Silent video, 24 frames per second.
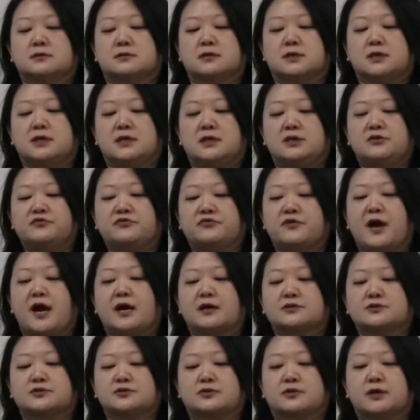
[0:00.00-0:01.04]
a key
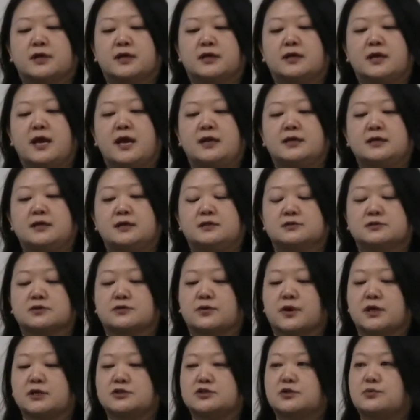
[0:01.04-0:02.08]
factor in any
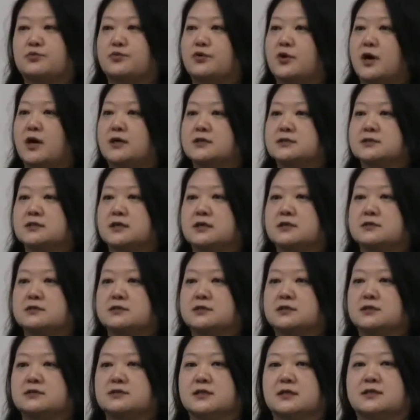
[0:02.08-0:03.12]
integration process,
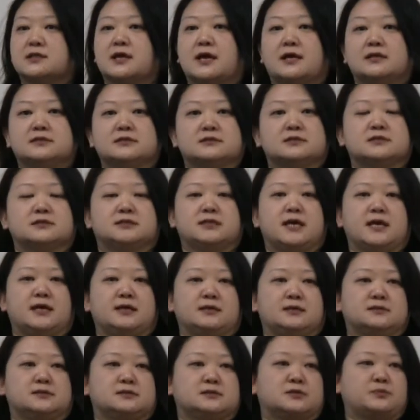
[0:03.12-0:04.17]
is at the end of the day,
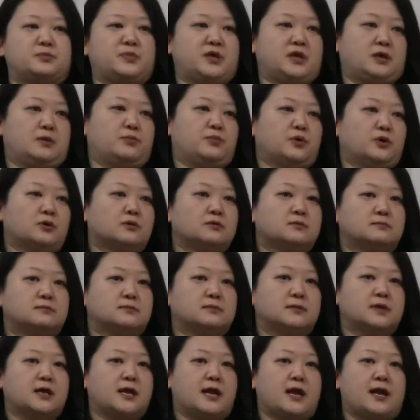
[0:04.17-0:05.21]
it's the people
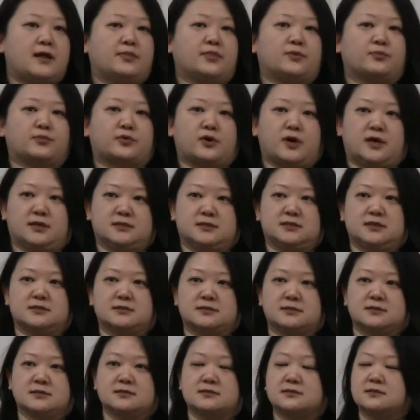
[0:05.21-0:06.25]
and the
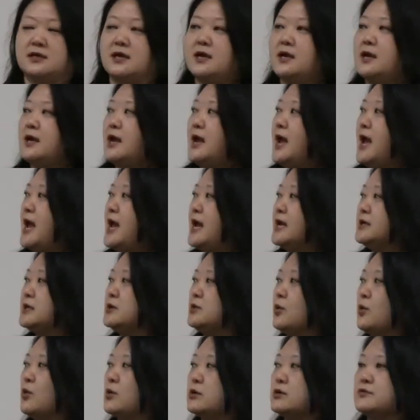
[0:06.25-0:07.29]
processes. And in
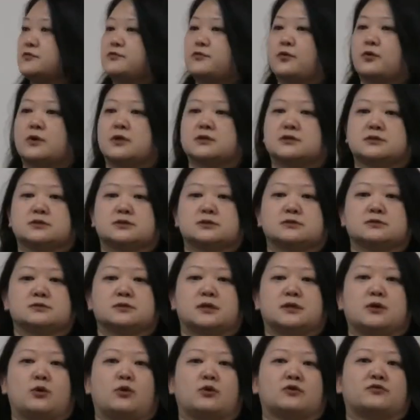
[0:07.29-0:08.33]
order for it to,
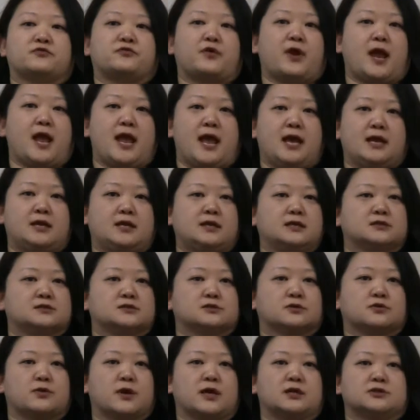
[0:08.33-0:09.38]
in order for any
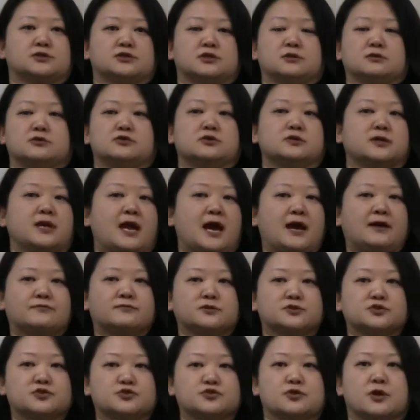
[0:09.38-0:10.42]
integration, you can have
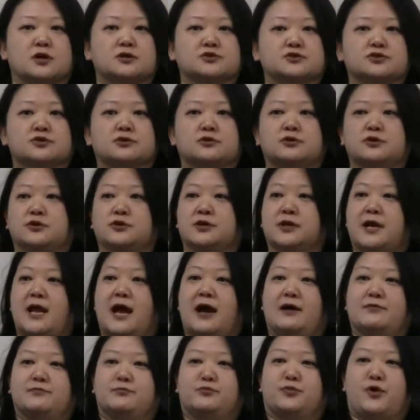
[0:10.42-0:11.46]
the structure, you can
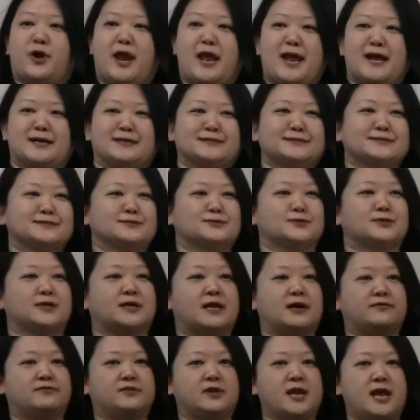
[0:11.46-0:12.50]
have brands, you can
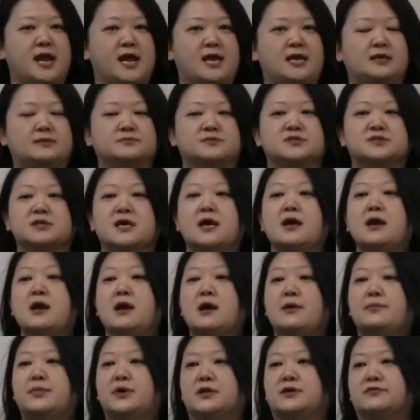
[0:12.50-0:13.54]
have names,
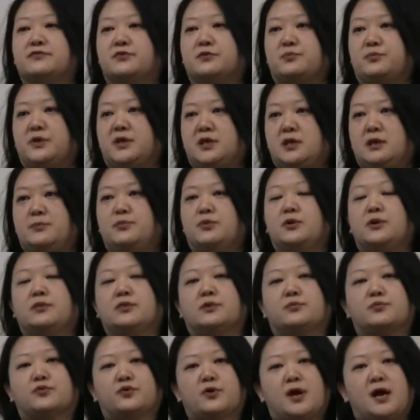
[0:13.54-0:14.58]
but if the people and
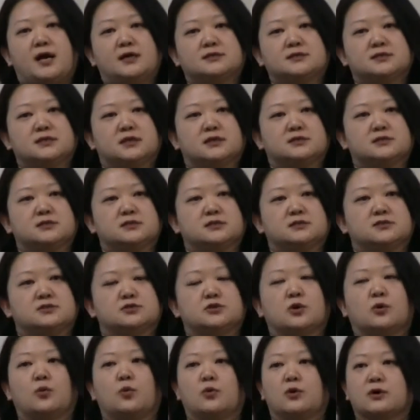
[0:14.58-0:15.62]
the processes
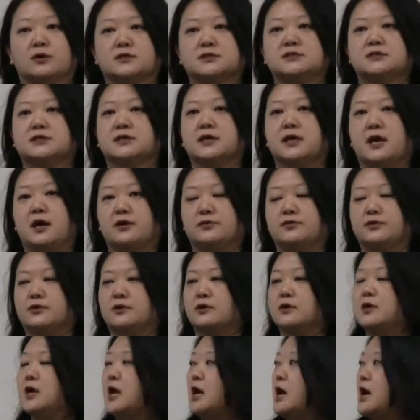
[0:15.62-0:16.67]
don't work
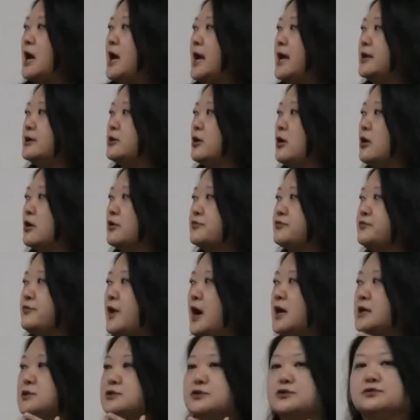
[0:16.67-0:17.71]
together and are
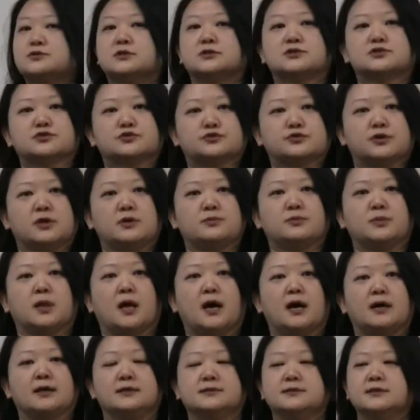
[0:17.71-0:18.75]
fine-tuned and
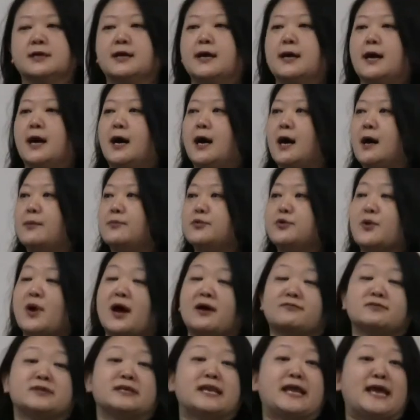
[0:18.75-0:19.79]
streamlined, um, you
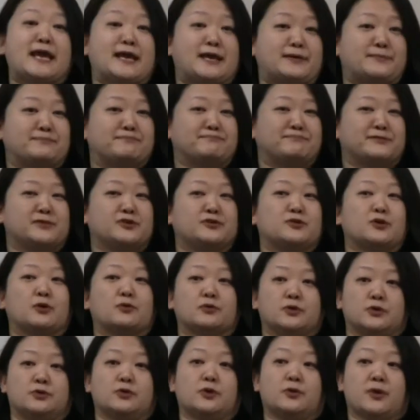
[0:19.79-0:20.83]
have a name. You
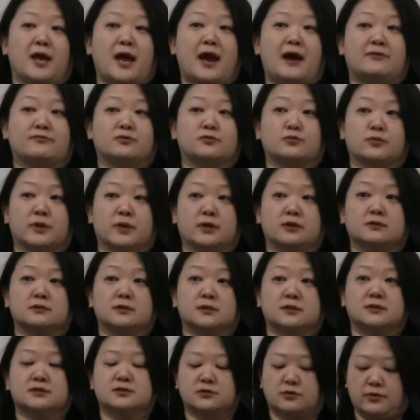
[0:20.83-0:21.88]
don't, you don't have a
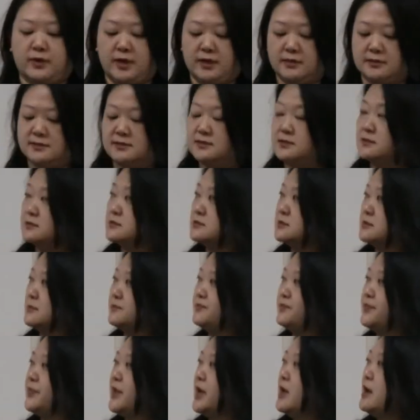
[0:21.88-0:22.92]
real integrated
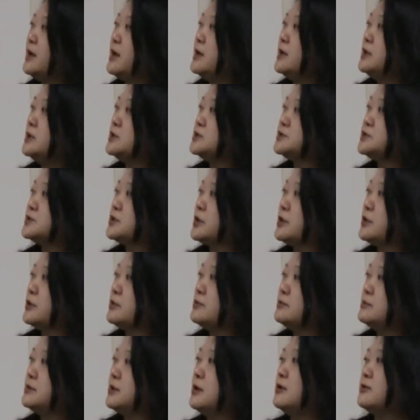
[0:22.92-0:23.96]
system.
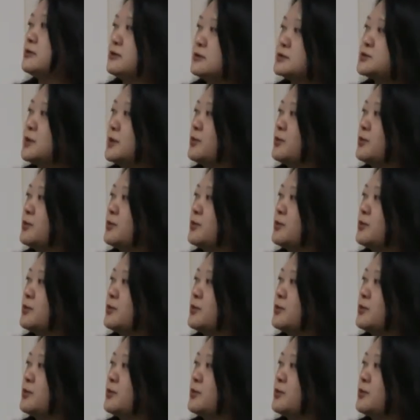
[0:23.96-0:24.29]
So, oh, there's